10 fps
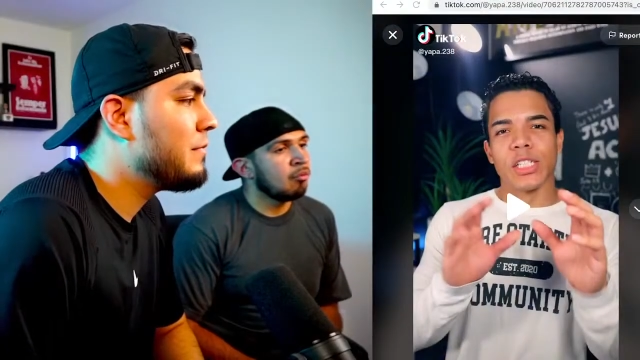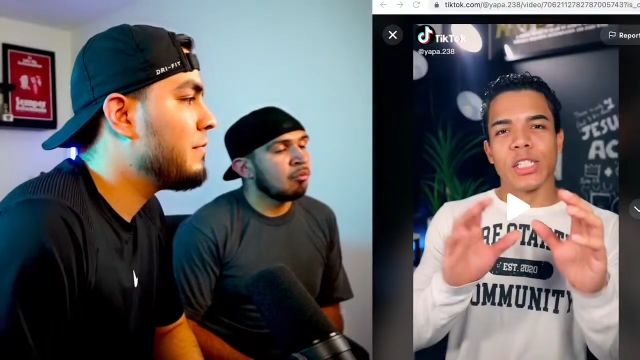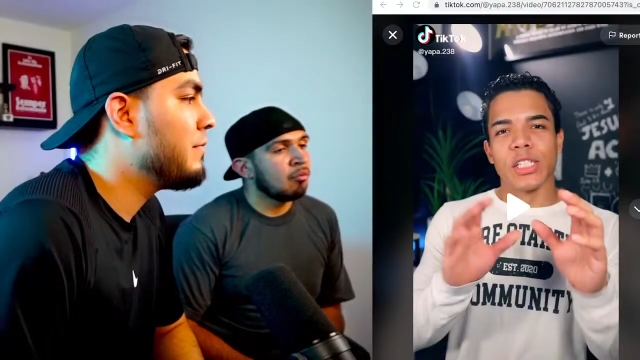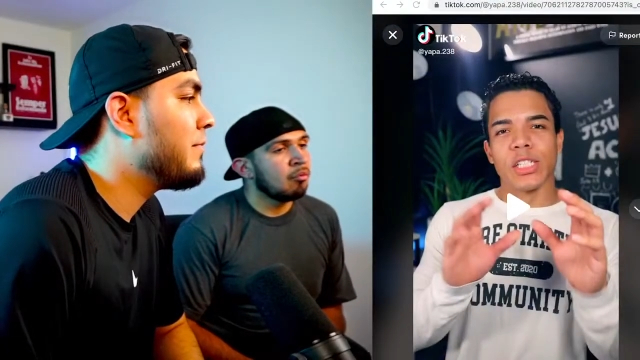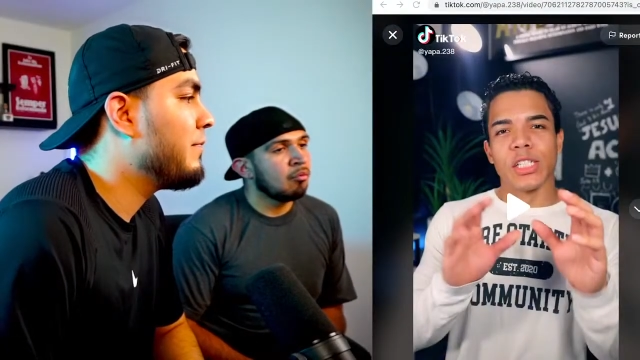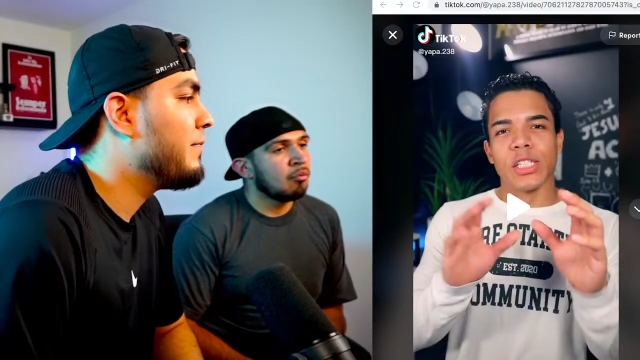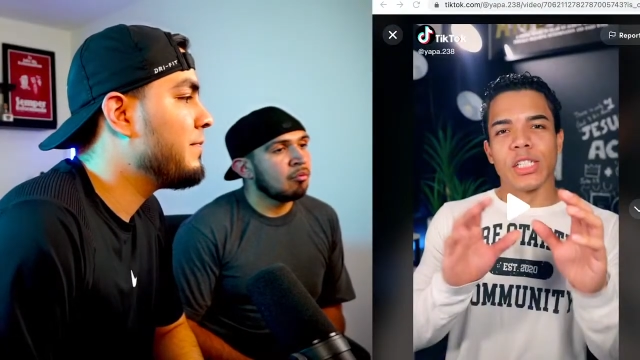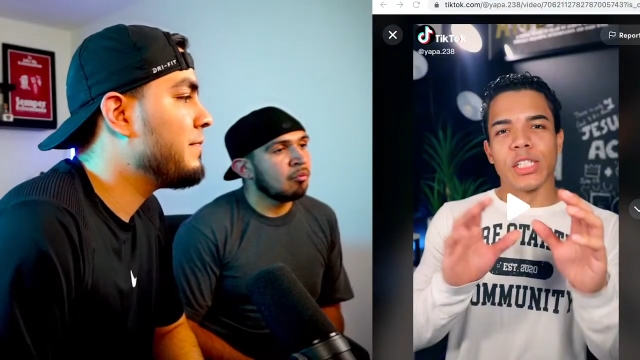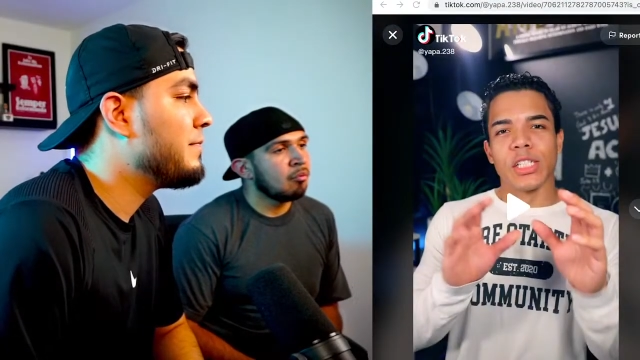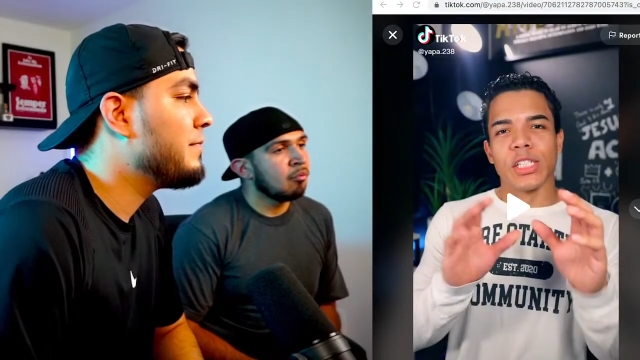
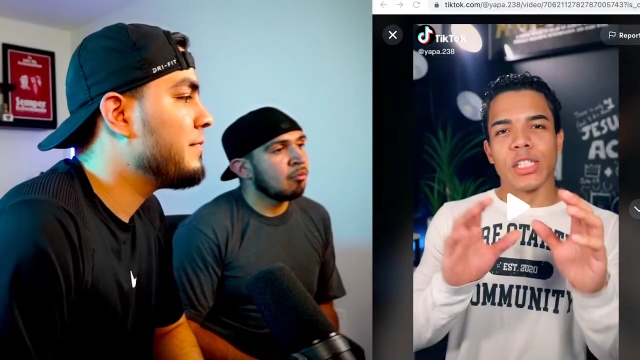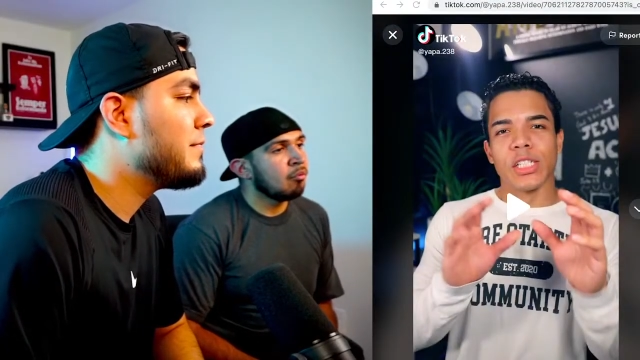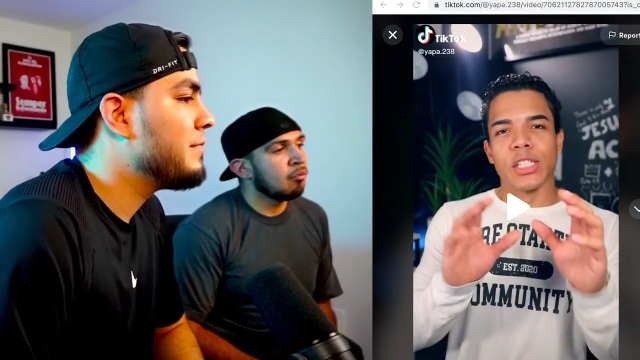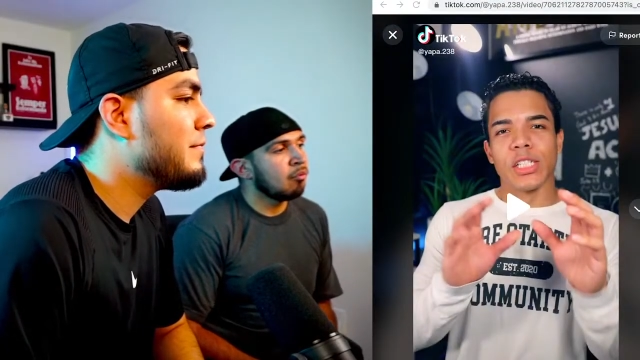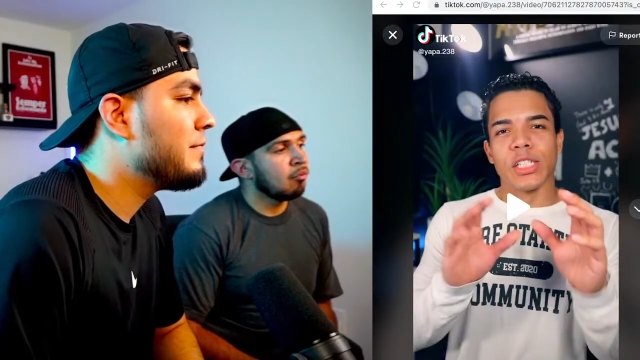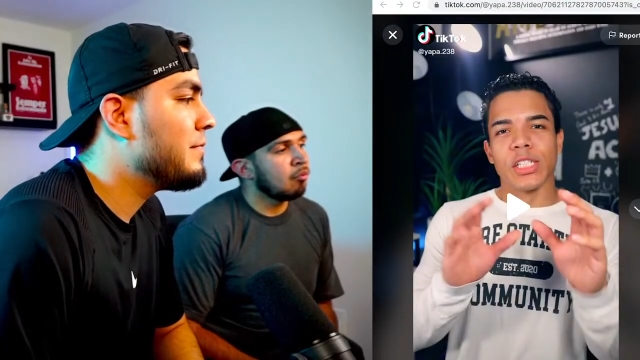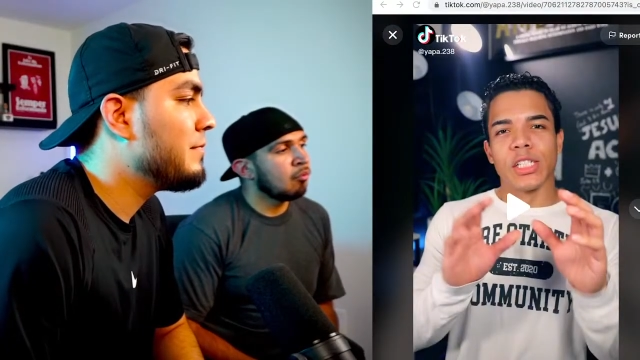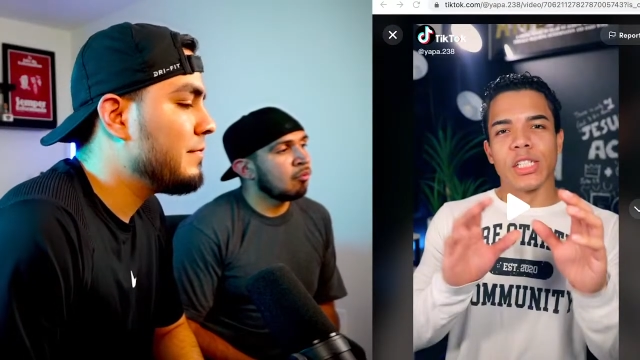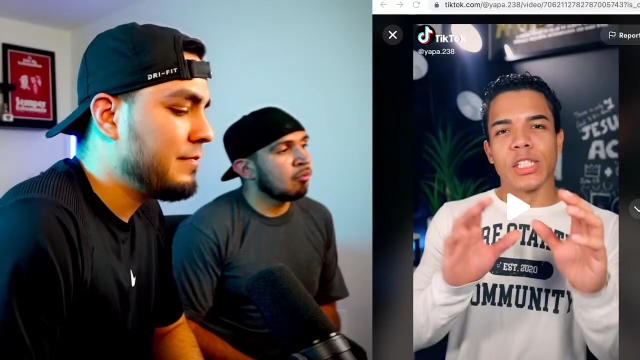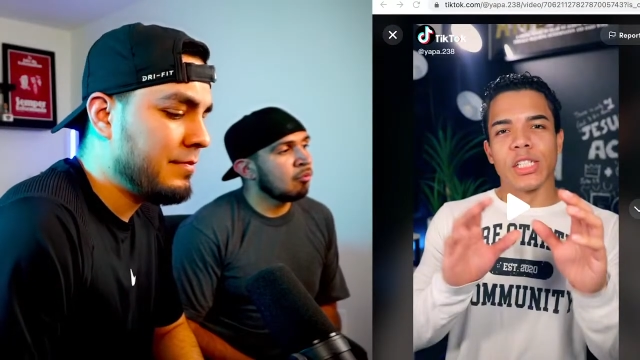
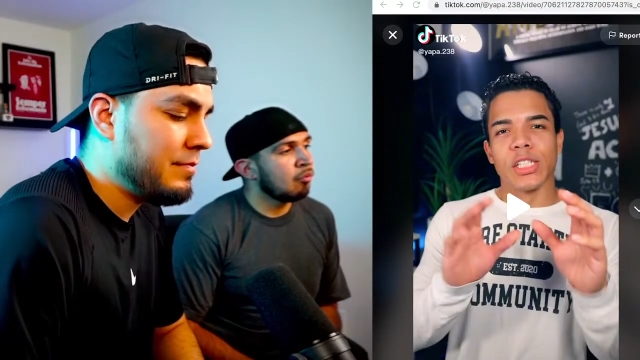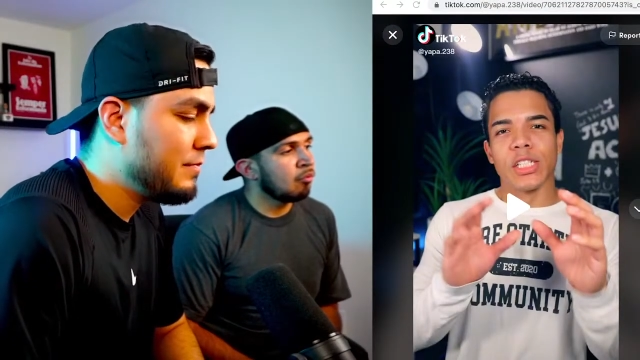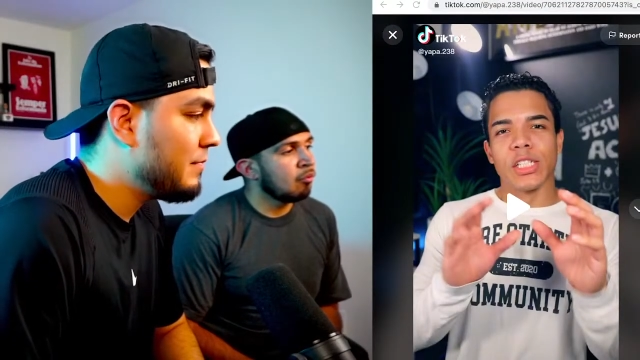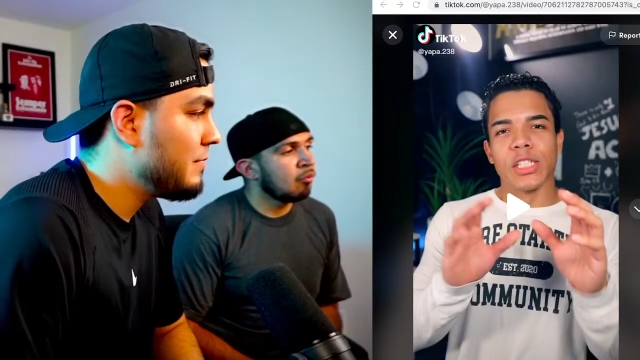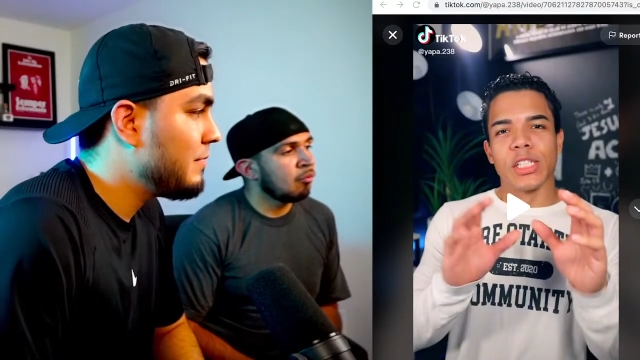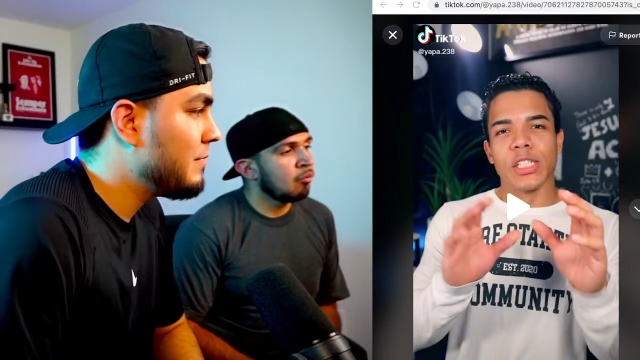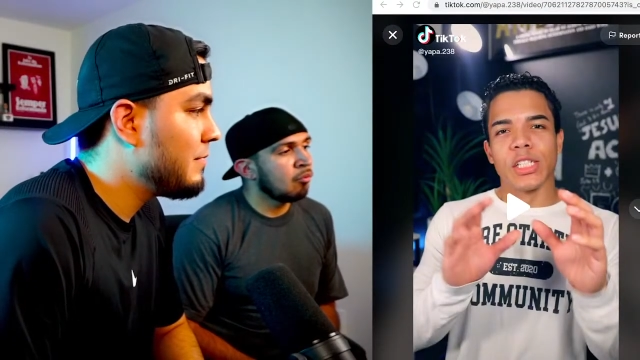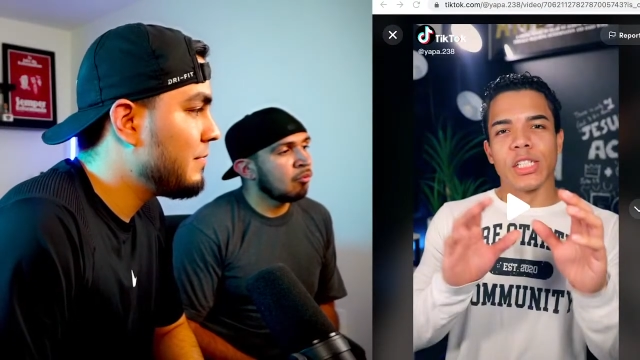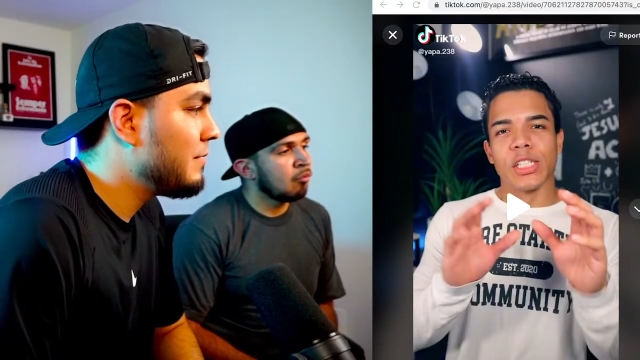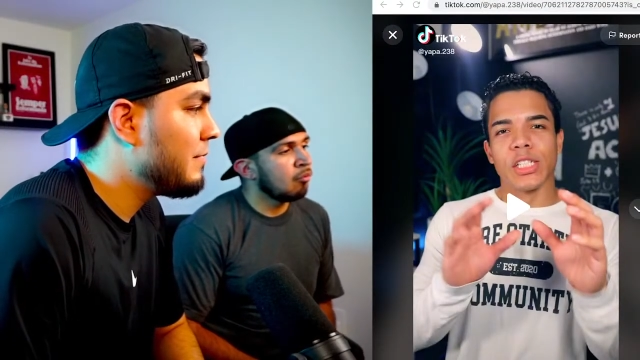(no one is talking)